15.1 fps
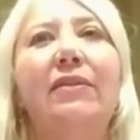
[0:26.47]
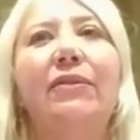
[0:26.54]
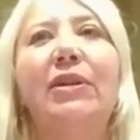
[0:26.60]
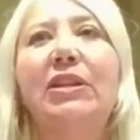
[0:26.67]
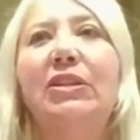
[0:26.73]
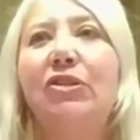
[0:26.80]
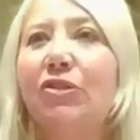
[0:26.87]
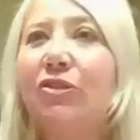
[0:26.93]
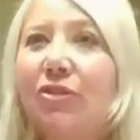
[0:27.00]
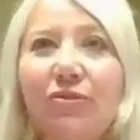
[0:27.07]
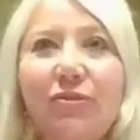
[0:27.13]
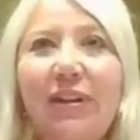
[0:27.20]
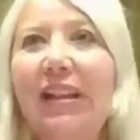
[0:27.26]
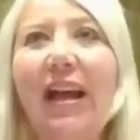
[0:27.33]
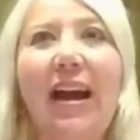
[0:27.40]

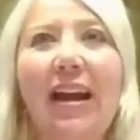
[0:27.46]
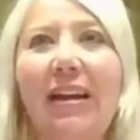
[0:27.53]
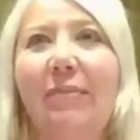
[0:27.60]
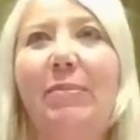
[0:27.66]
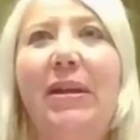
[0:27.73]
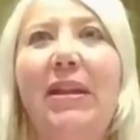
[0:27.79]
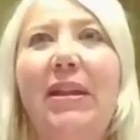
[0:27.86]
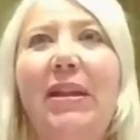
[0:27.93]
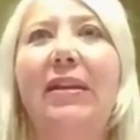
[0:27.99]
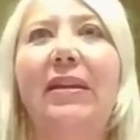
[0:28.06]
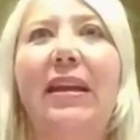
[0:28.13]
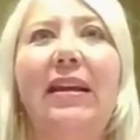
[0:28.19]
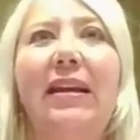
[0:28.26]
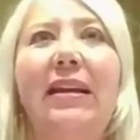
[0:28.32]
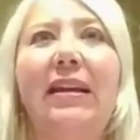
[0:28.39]
reduce
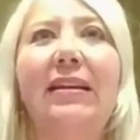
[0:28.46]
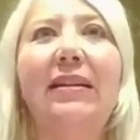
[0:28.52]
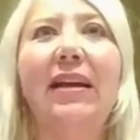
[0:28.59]
reliability,